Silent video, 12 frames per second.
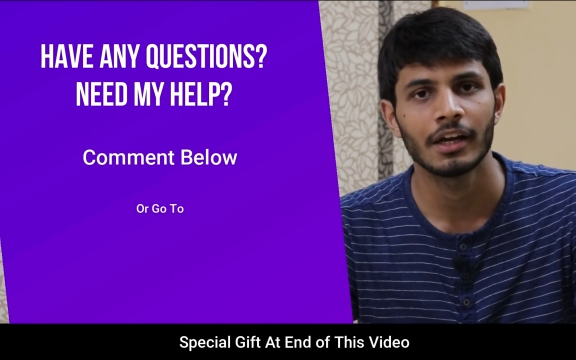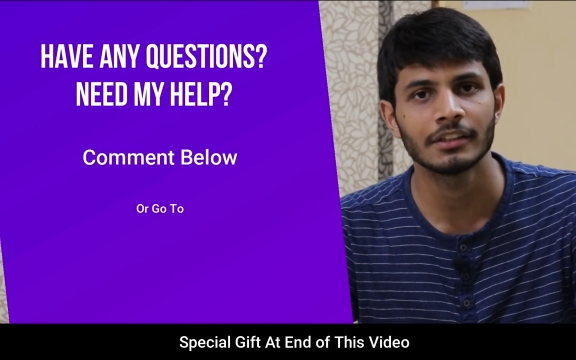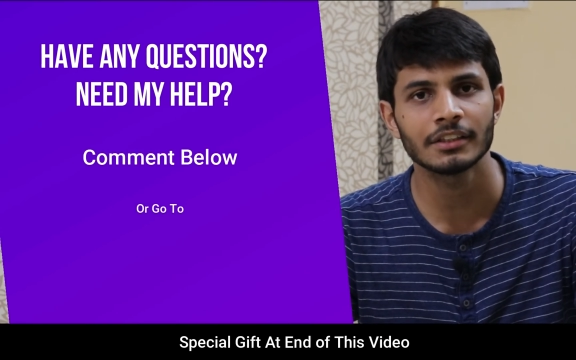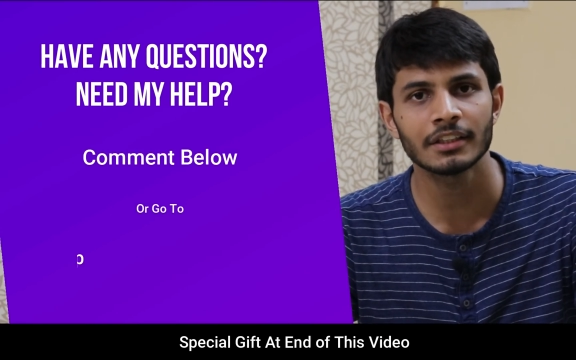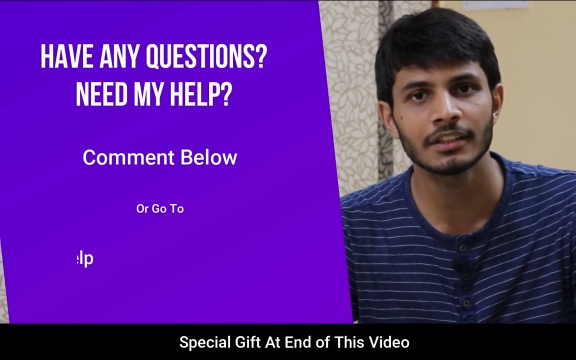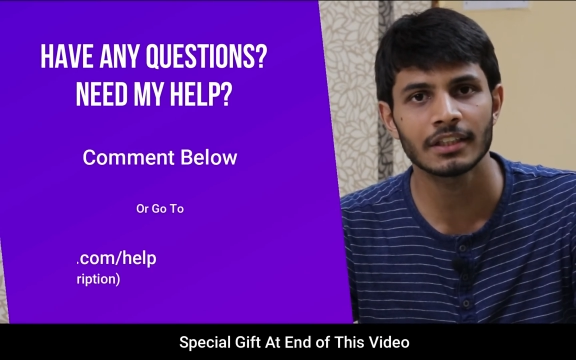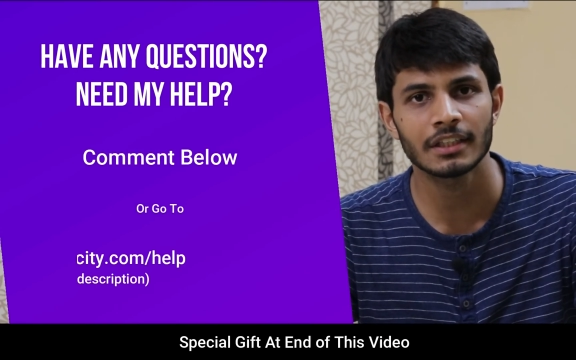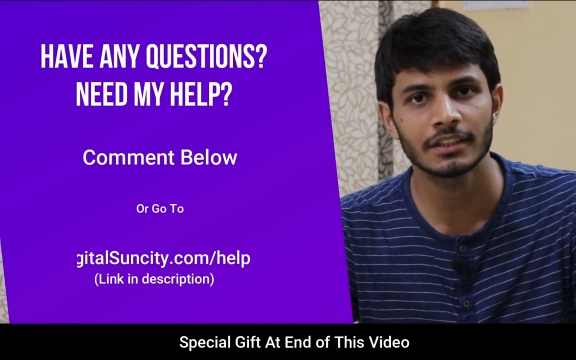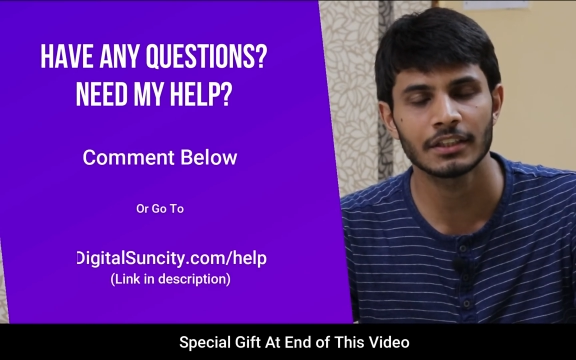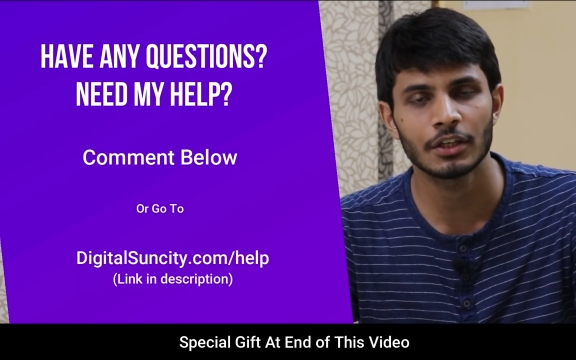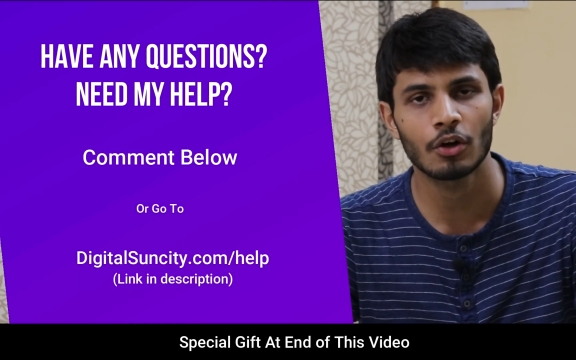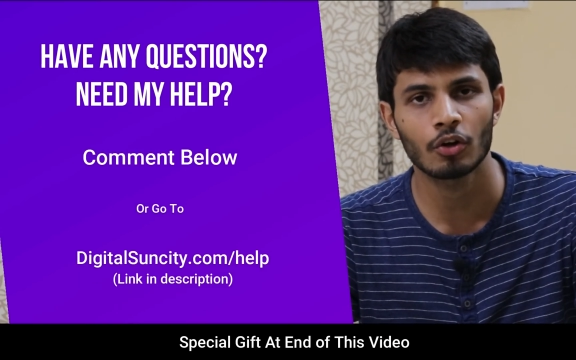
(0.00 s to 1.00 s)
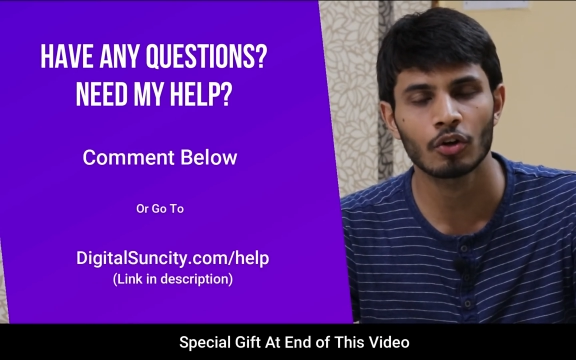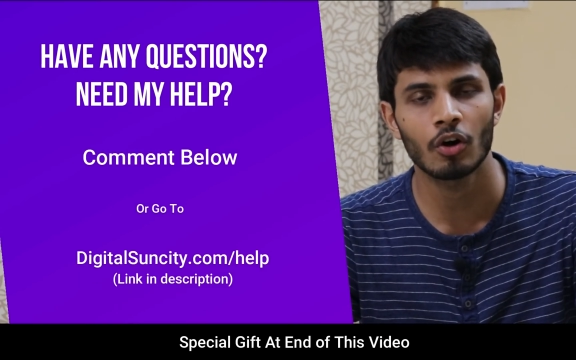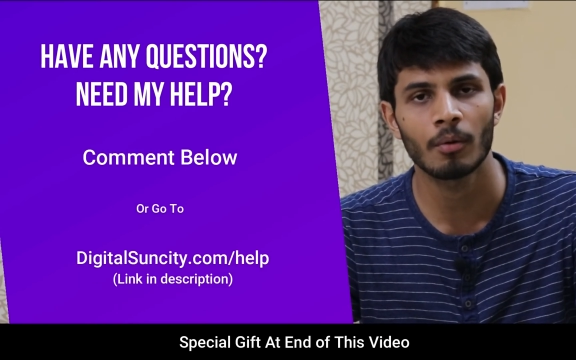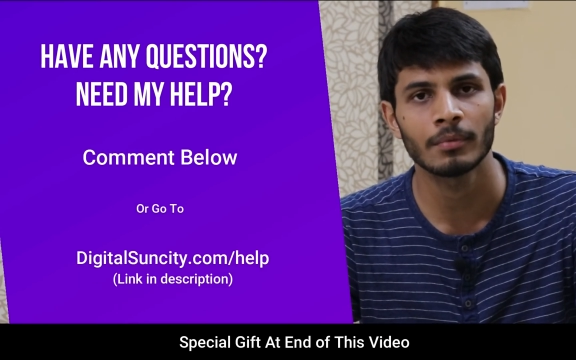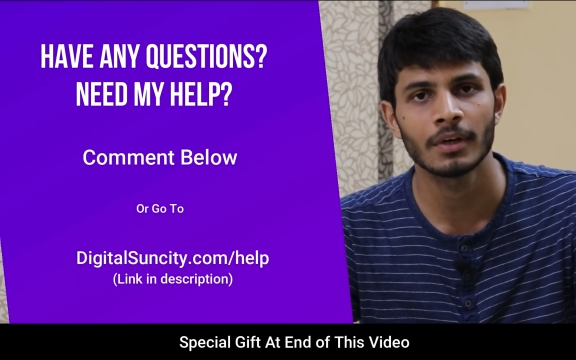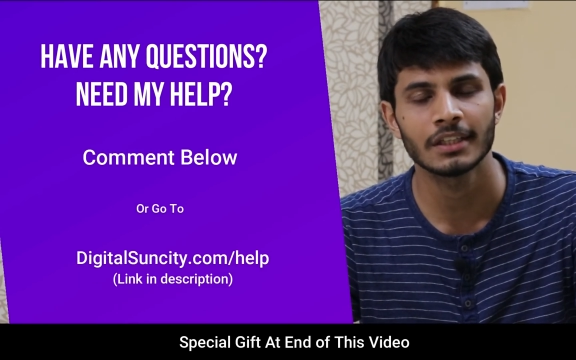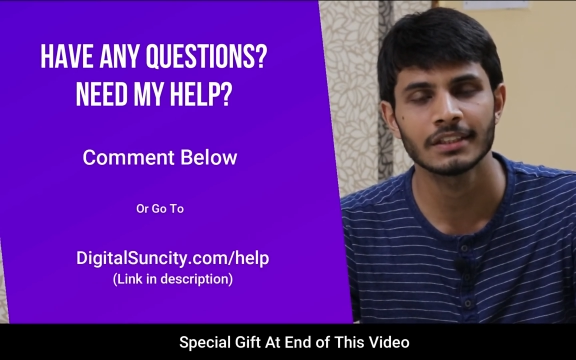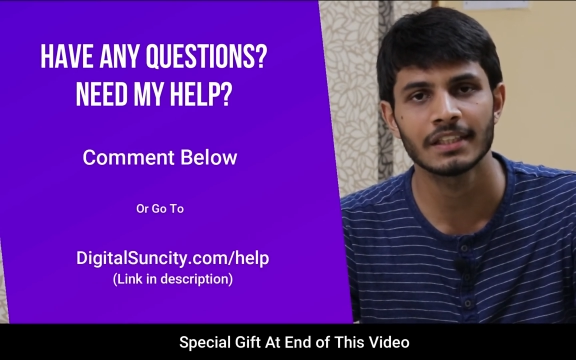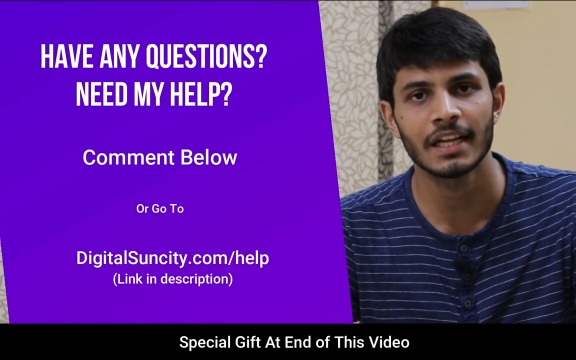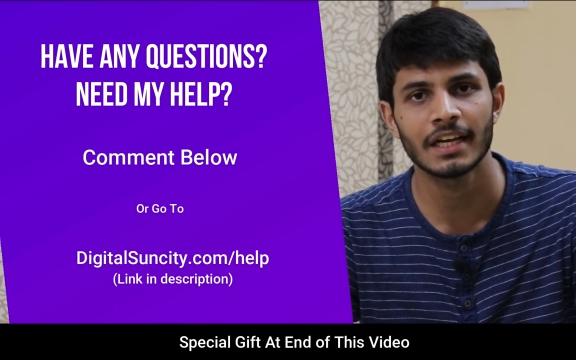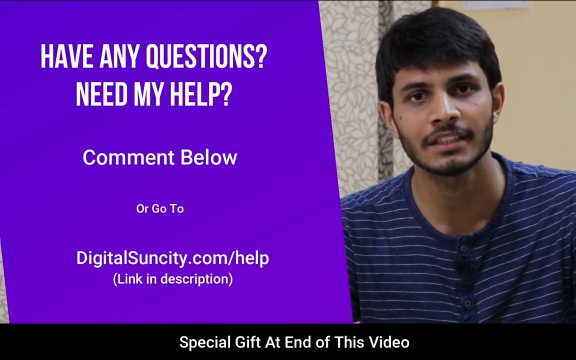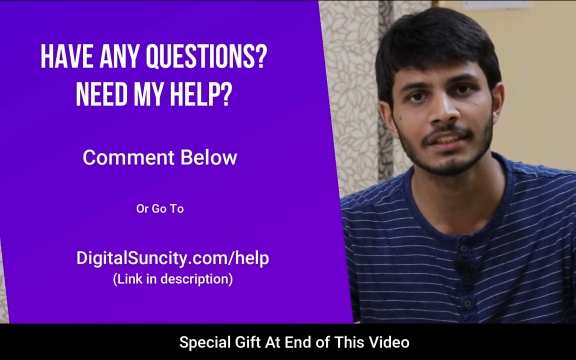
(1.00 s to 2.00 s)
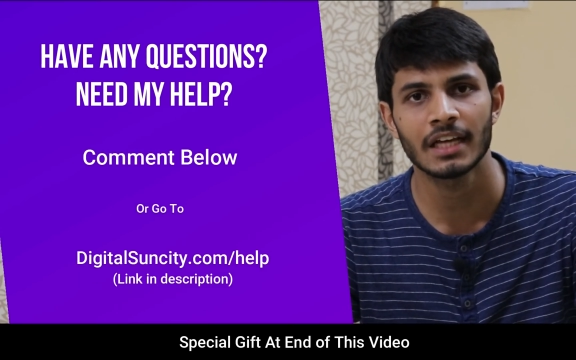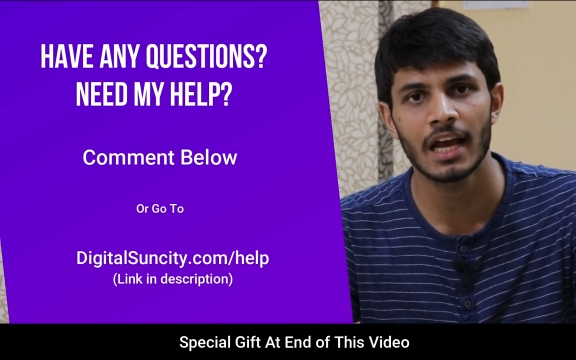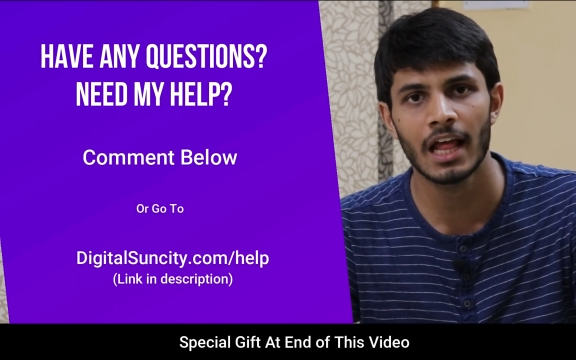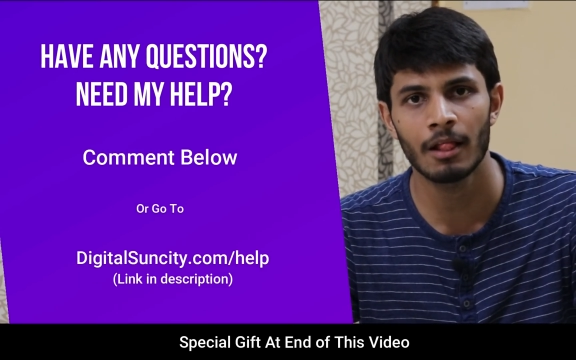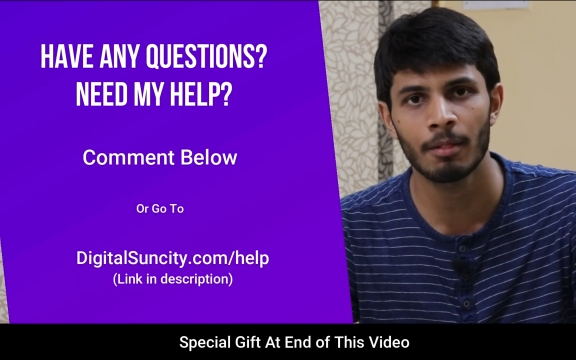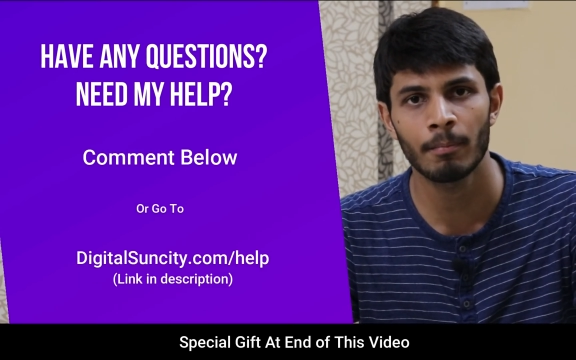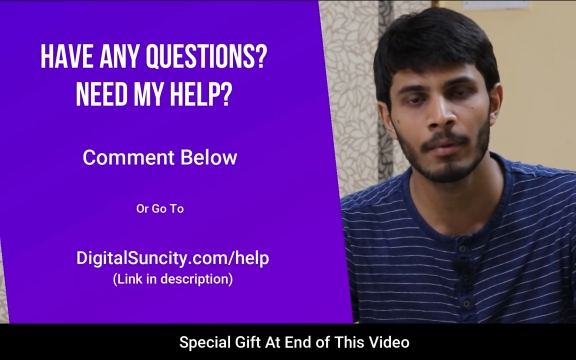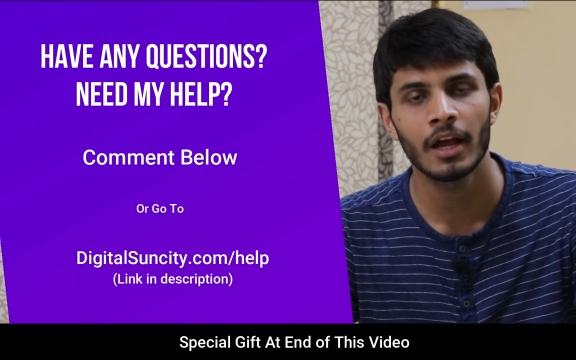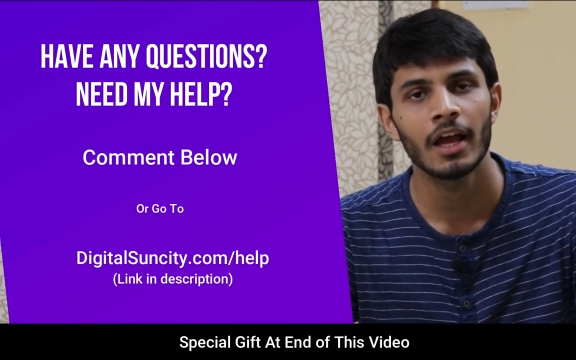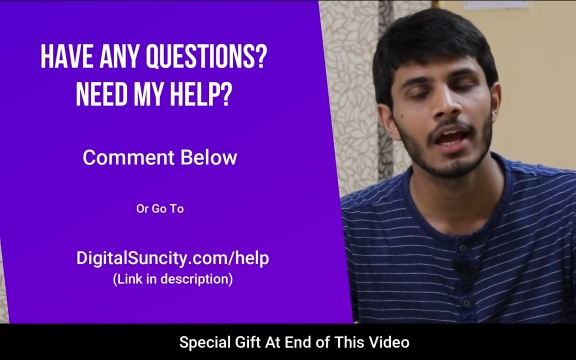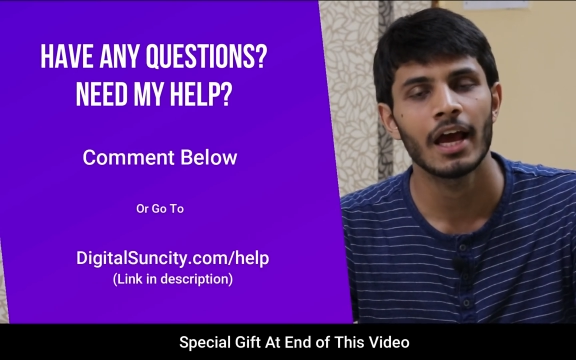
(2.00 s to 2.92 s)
digitalsuncity.com slash help